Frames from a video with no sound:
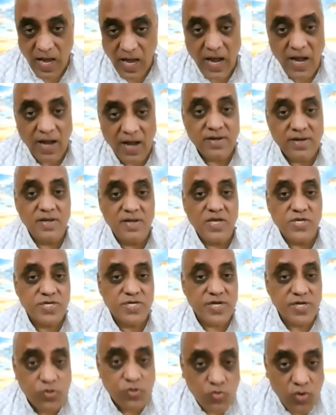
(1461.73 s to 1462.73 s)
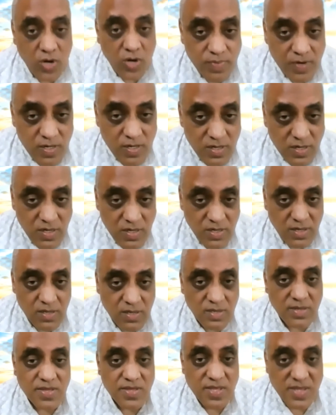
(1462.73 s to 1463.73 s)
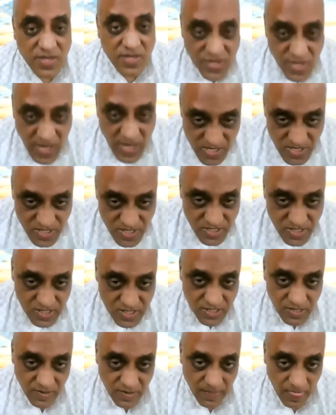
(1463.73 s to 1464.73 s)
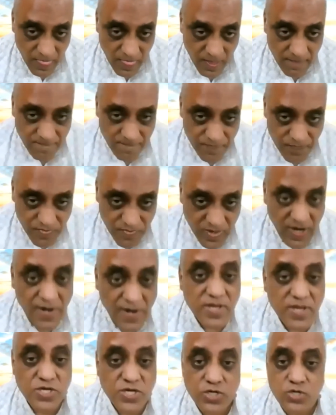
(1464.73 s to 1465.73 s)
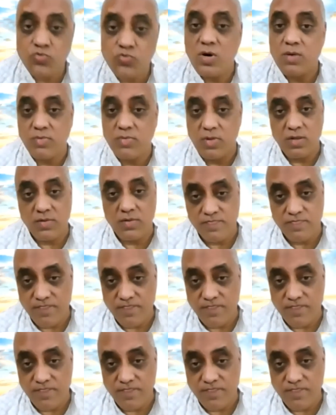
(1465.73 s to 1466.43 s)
And is it doable? Yes, it is doable.